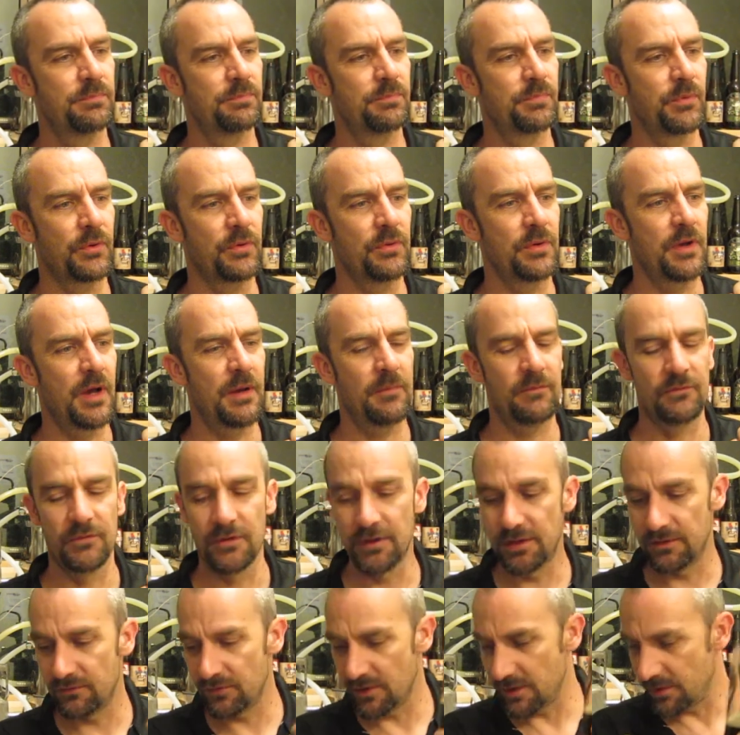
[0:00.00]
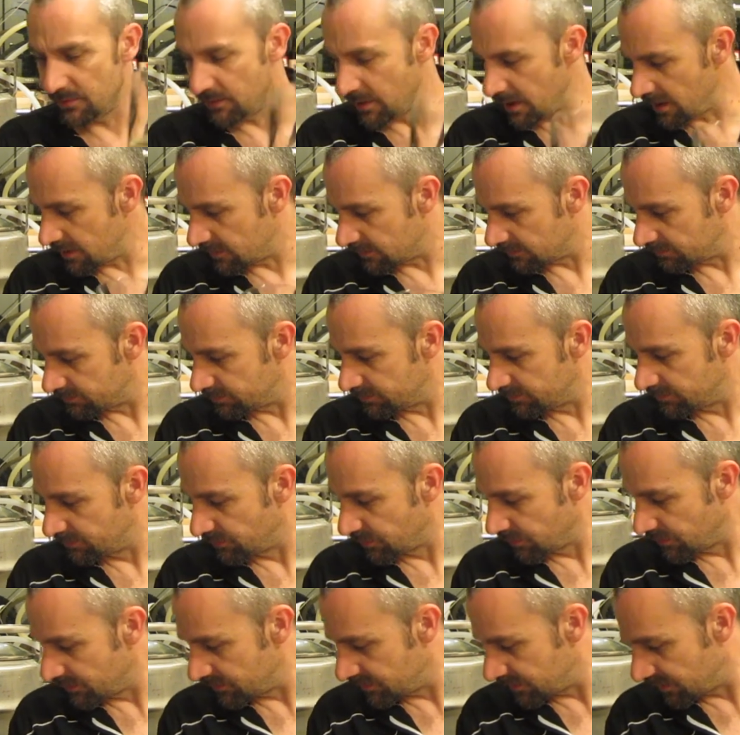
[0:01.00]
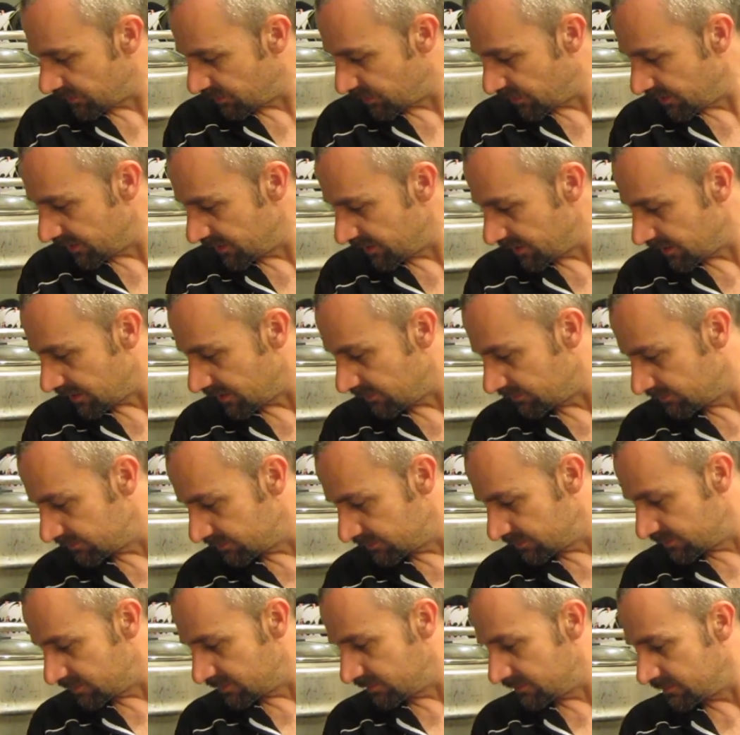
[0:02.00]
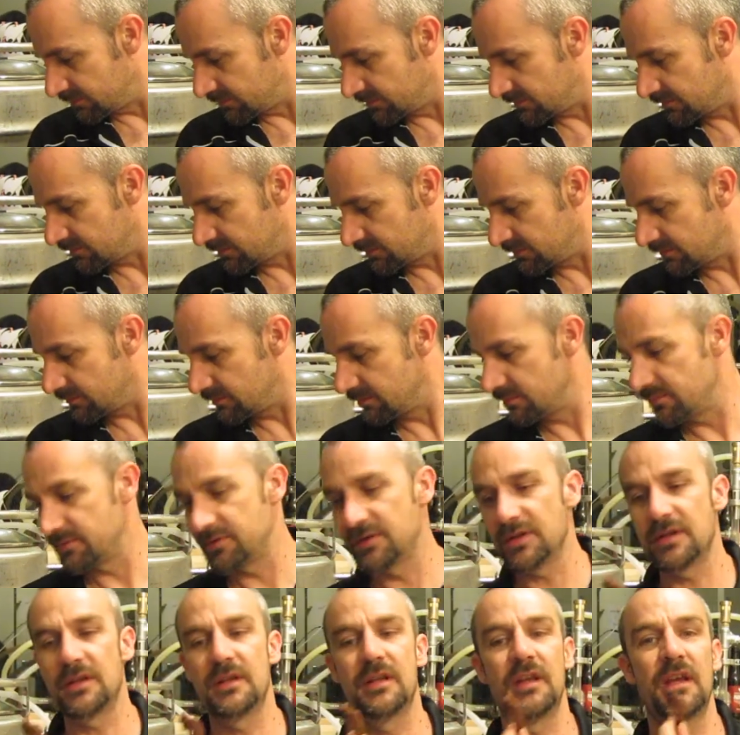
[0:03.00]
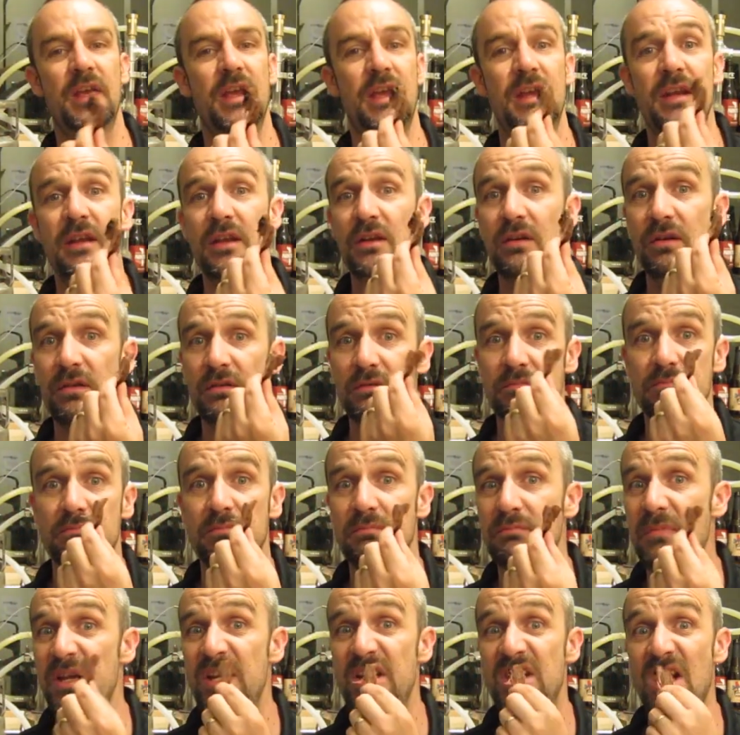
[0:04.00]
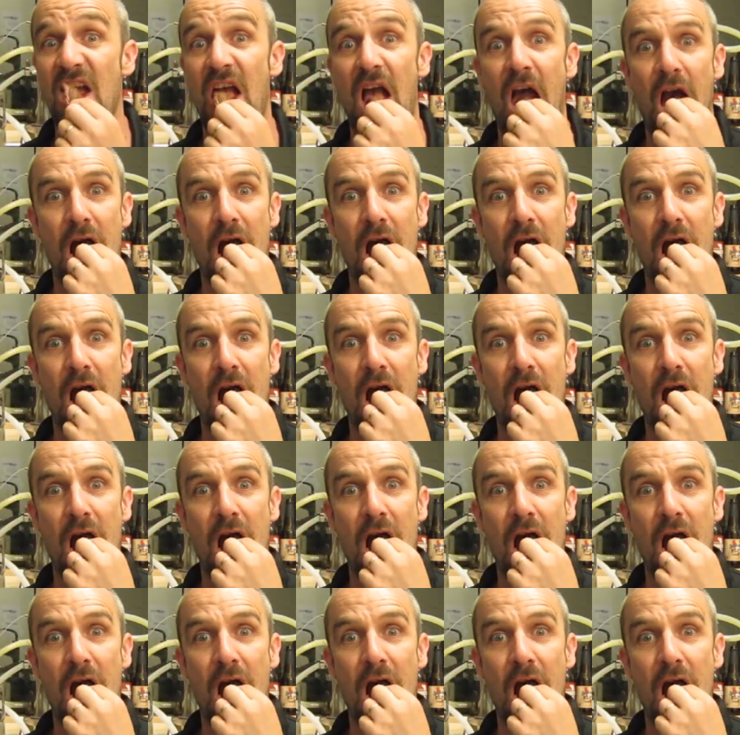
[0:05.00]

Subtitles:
brewed up really, really well. Brewed to the point that I'm sitting there eating on meat.